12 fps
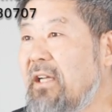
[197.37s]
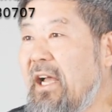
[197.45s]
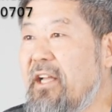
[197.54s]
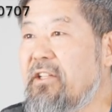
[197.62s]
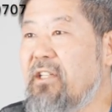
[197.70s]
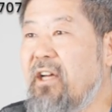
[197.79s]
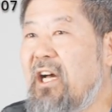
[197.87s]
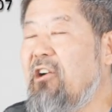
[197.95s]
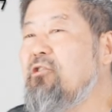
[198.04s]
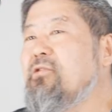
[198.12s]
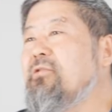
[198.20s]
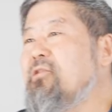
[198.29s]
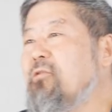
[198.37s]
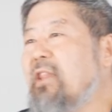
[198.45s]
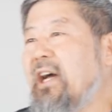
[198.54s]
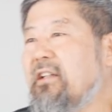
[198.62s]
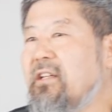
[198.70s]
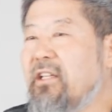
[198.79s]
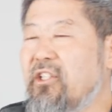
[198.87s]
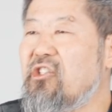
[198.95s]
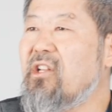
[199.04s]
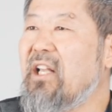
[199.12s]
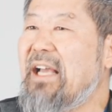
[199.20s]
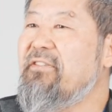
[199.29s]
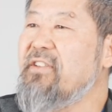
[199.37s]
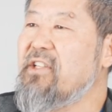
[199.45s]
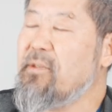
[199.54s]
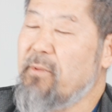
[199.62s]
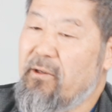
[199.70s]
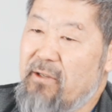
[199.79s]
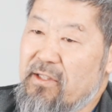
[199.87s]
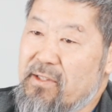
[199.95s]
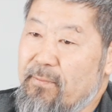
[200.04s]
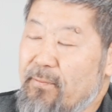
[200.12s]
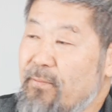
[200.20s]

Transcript: And how do you do that? It's life experience.